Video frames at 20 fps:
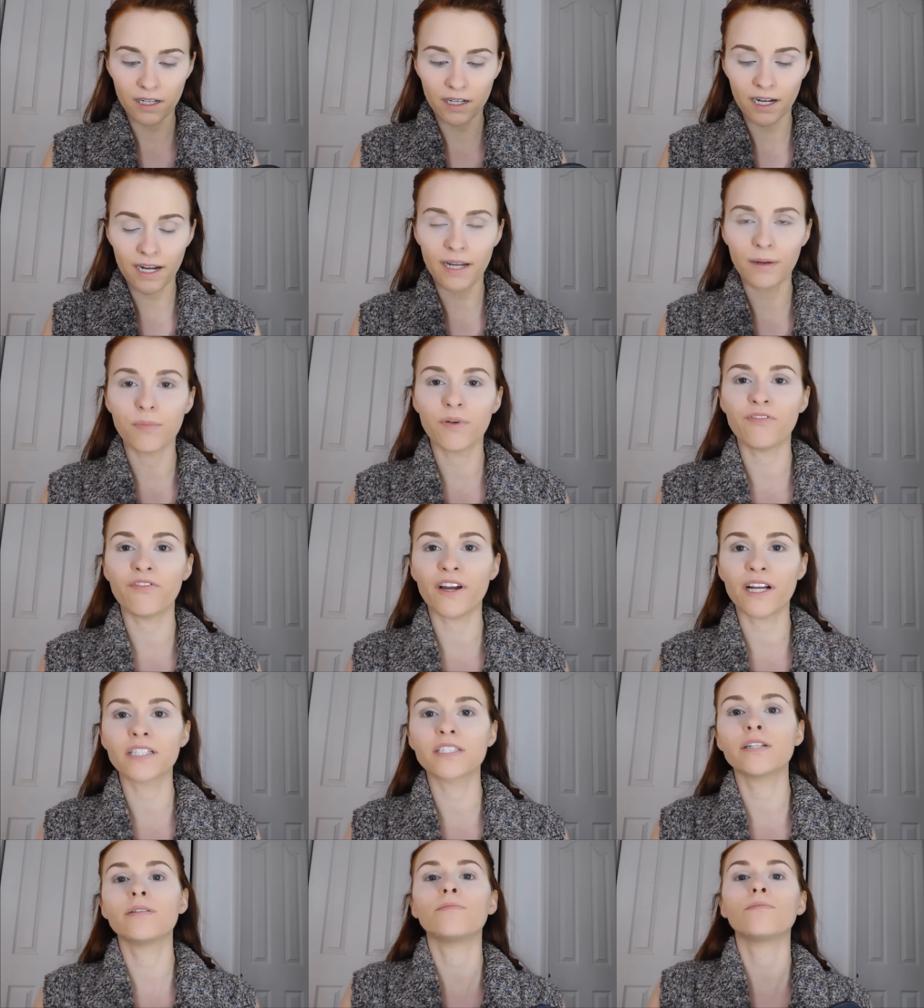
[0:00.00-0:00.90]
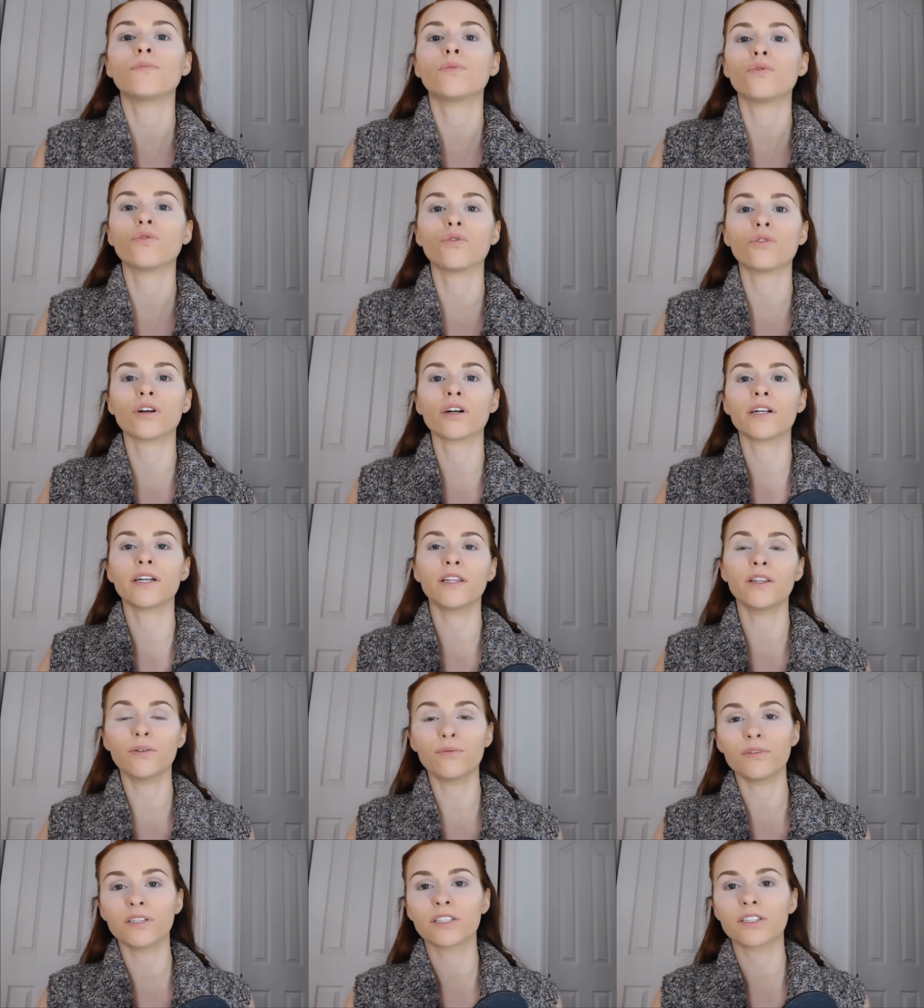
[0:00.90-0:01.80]
am affected more in
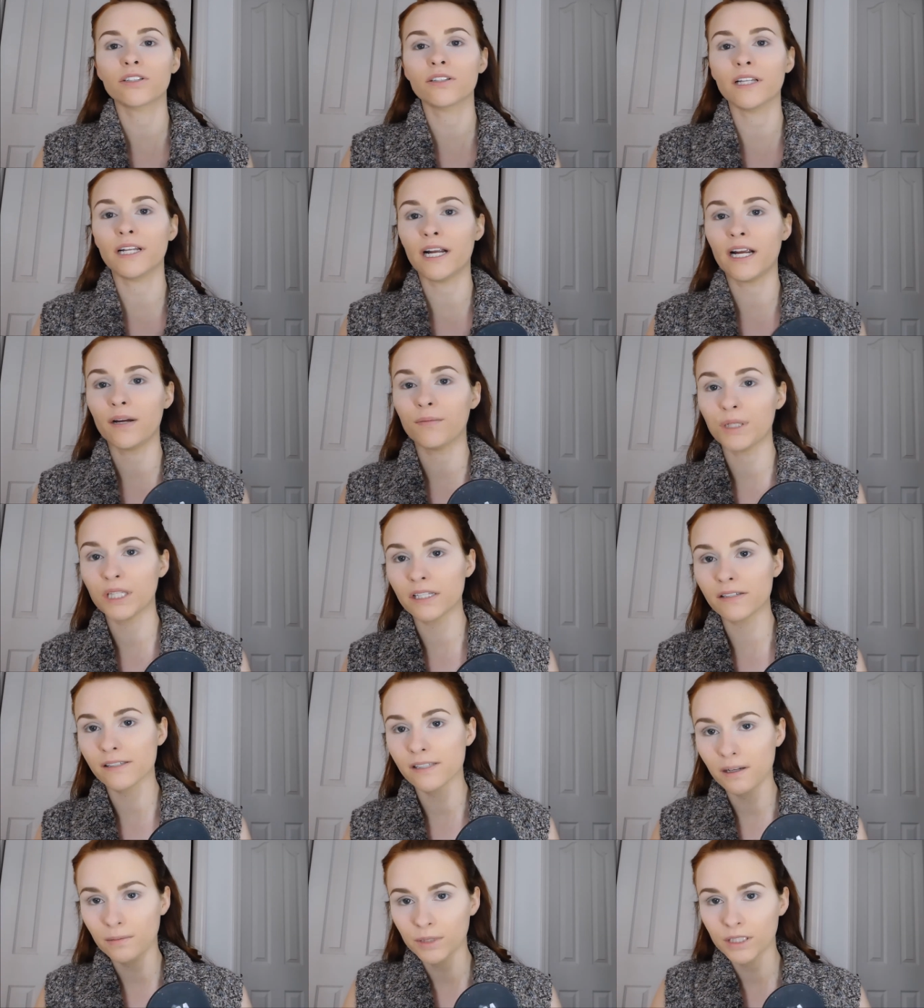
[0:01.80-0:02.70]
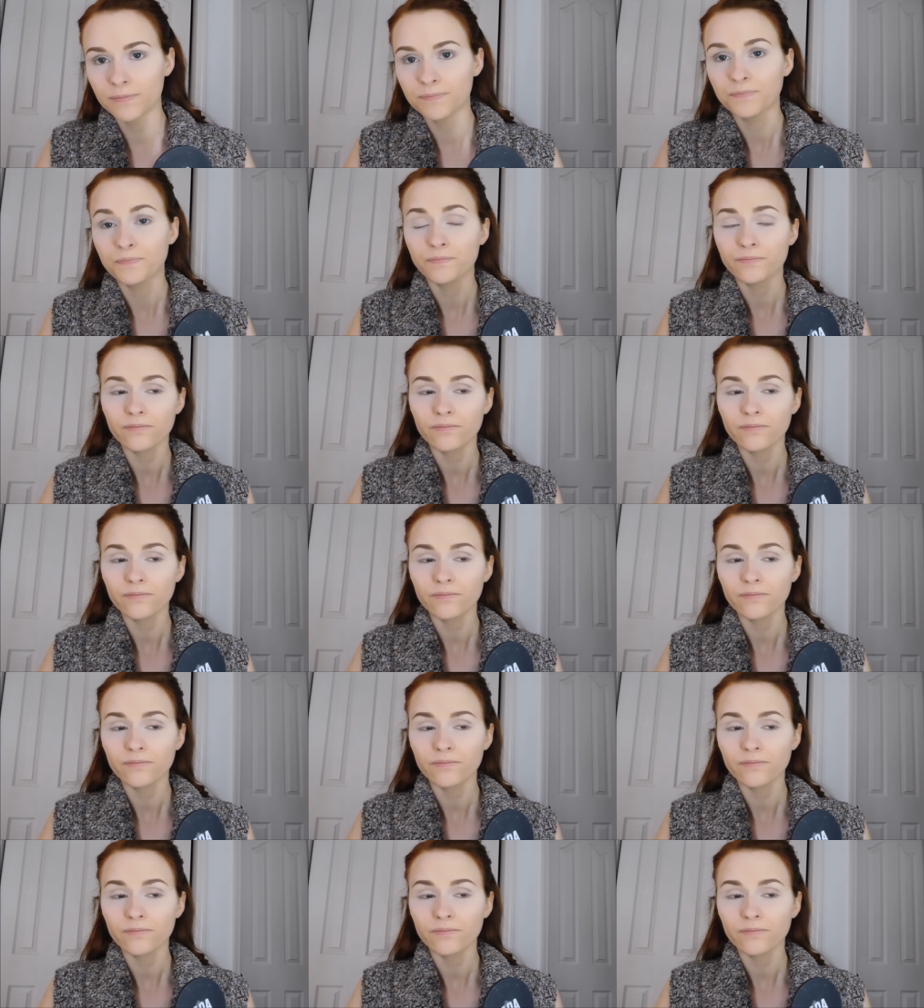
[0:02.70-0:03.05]
the winter than I am in the summer,